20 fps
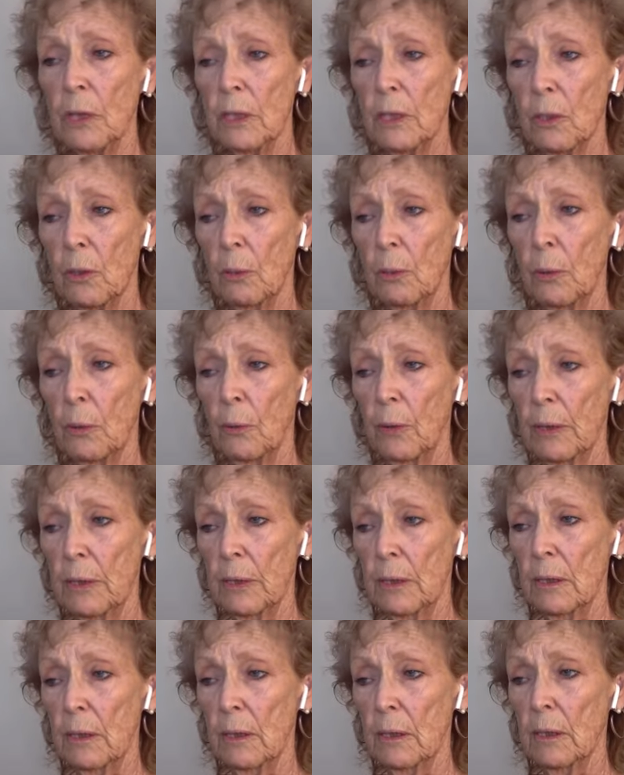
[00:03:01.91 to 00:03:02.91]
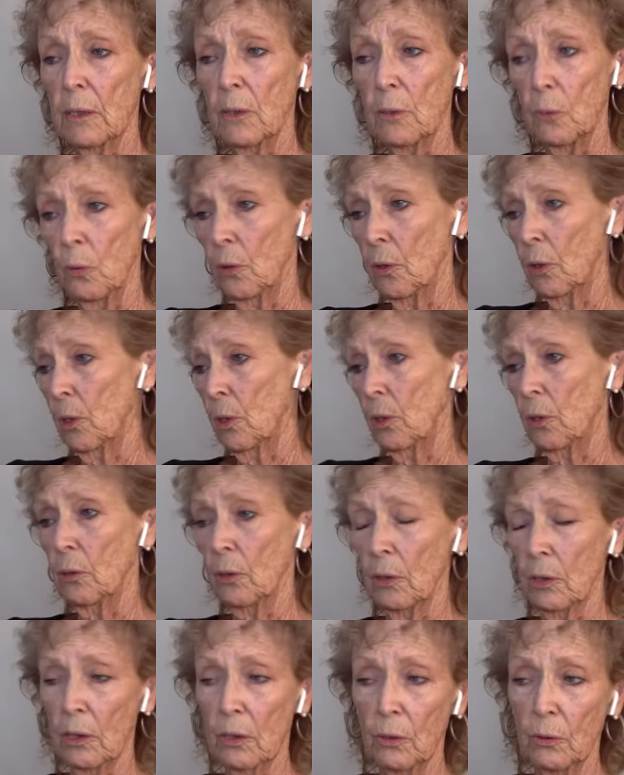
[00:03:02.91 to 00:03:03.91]
sober residents could work or go to
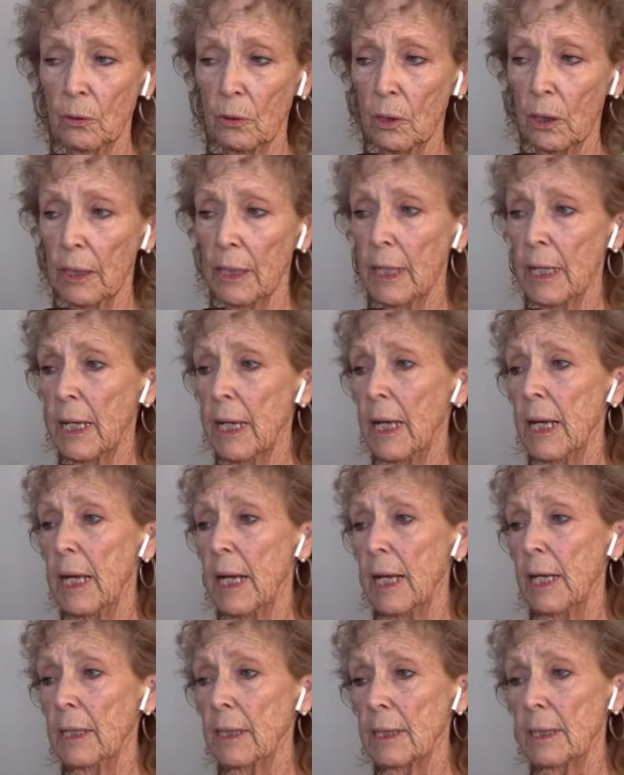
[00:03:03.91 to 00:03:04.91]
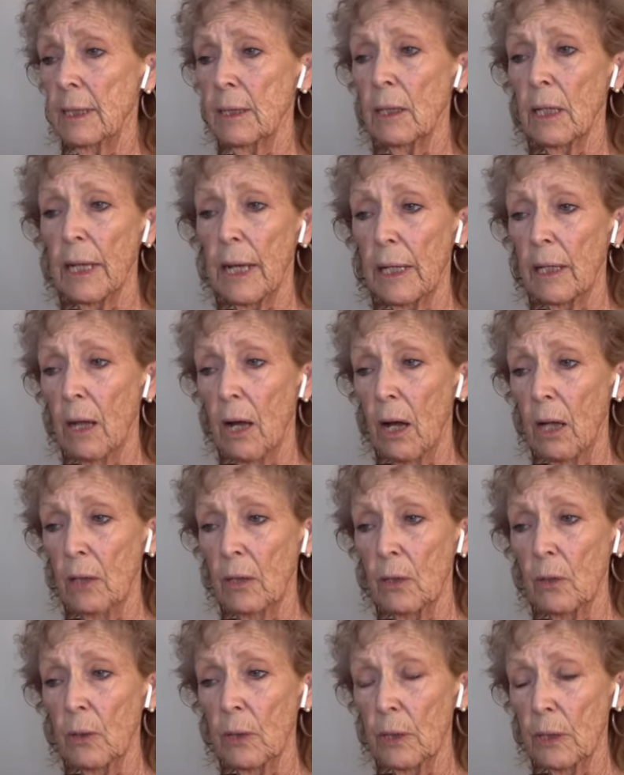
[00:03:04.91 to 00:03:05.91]
school and still had
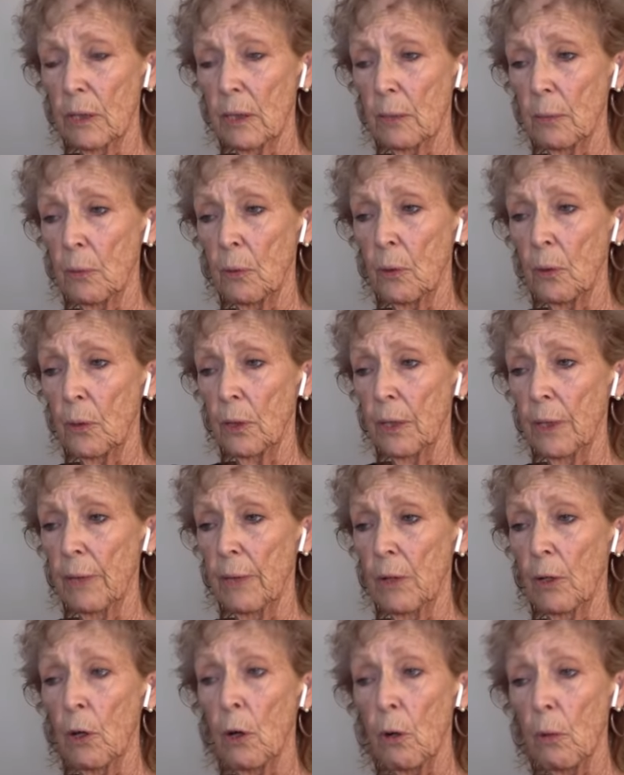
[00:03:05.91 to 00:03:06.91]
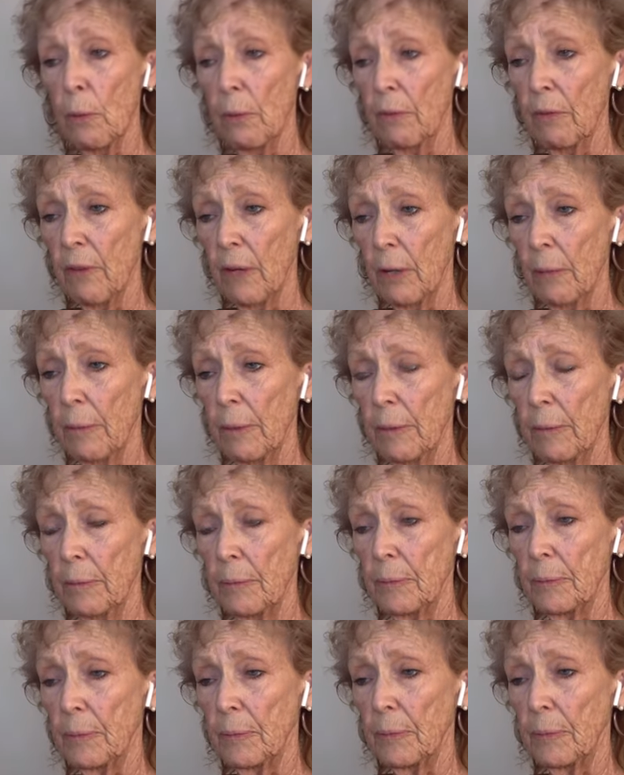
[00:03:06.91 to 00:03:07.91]
ongoing support in their home environment.
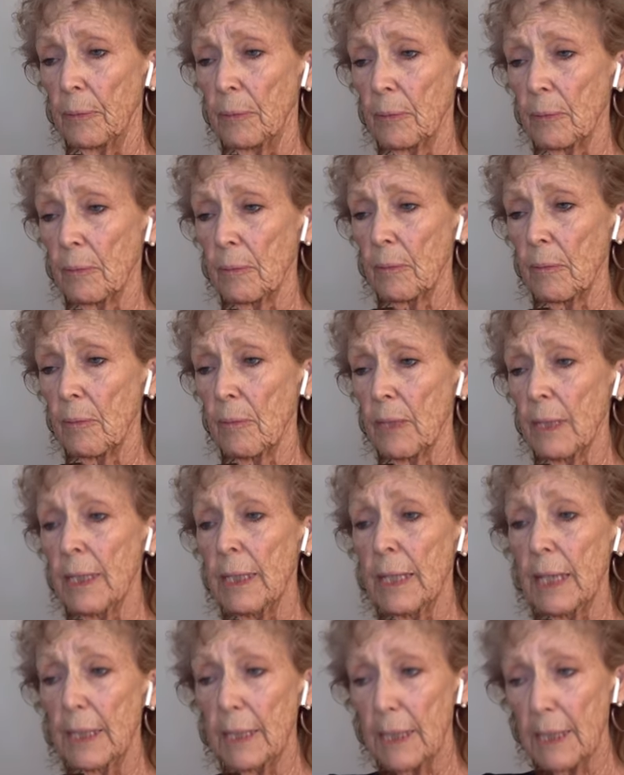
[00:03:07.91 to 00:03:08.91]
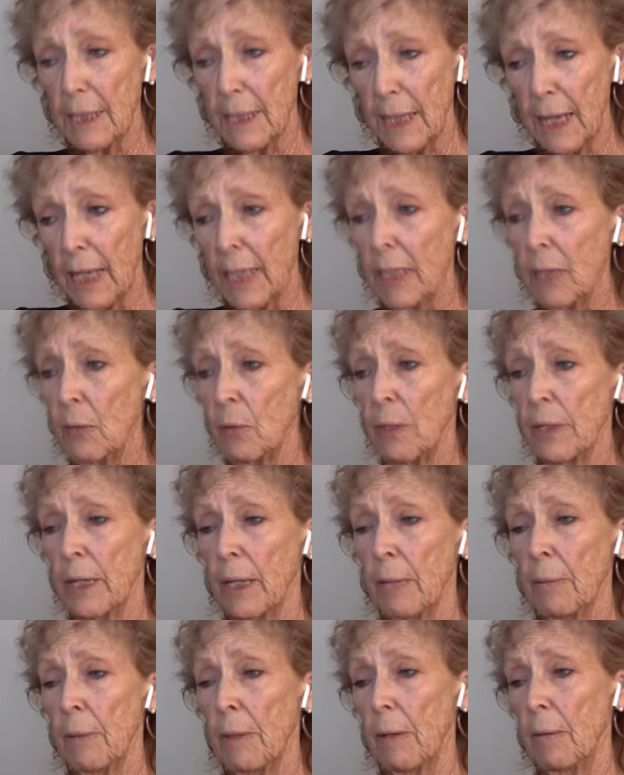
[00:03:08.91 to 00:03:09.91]
In 1991,
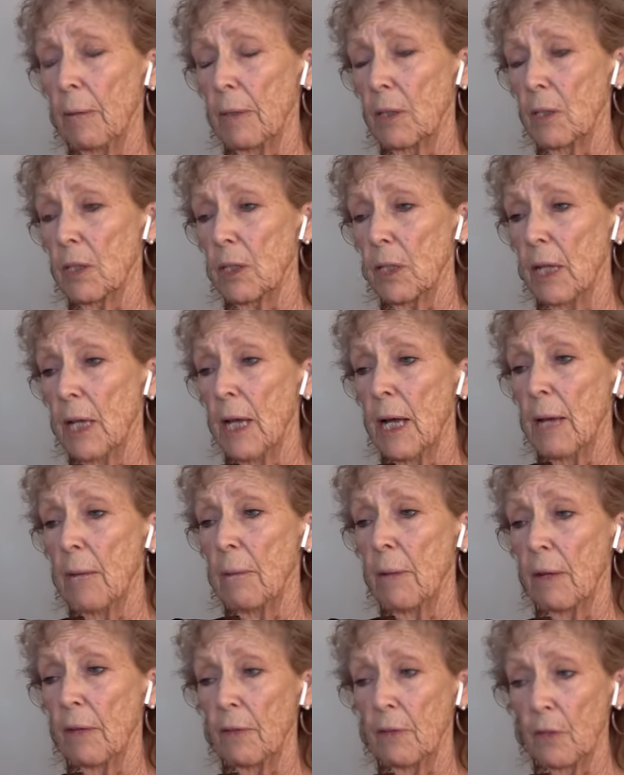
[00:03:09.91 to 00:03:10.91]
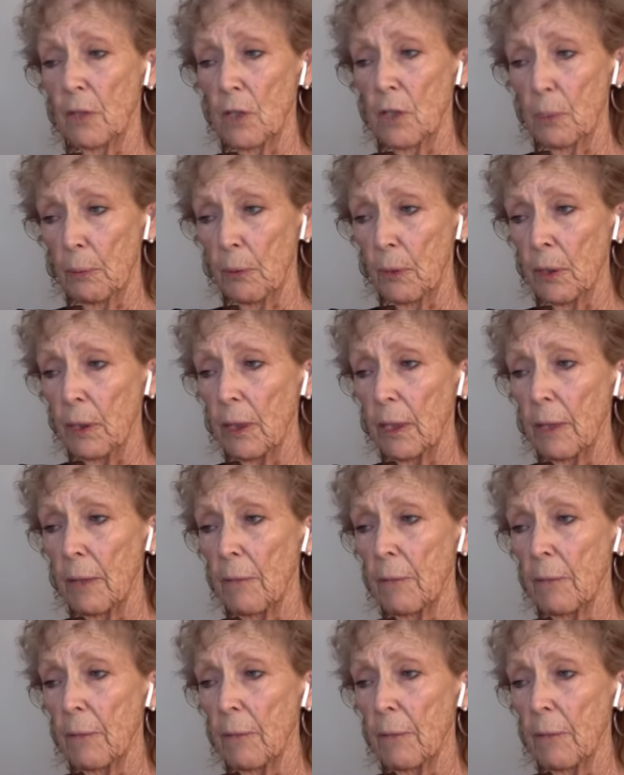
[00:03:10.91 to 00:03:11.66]
I published my first book,